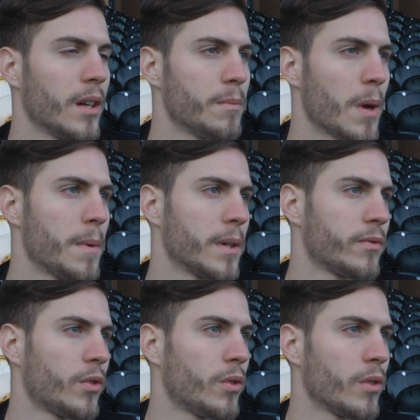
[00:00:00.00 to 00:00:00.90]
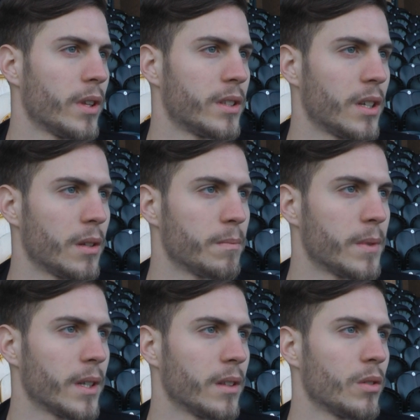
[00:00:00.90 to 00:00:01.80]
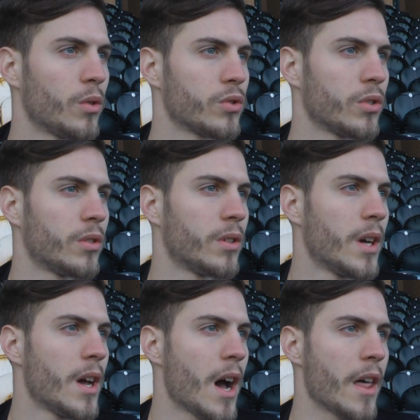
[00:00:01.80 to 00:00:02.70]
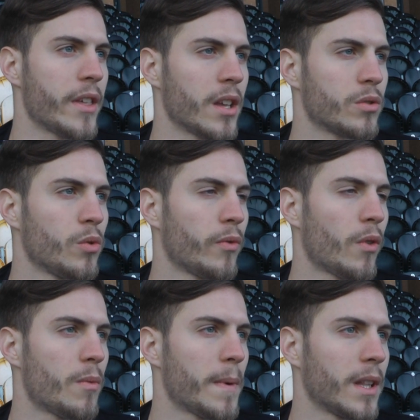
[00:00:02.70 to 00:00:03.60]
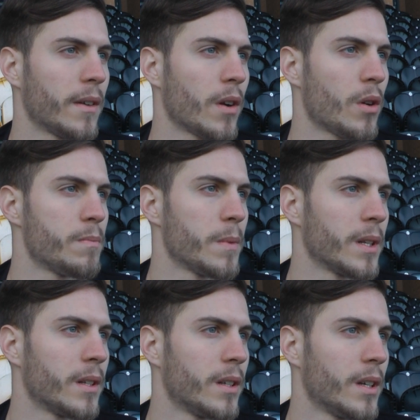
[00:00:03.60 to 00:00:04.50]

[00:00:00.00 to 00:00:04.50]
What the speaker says: my best for the team. And also, I think it's good for my development.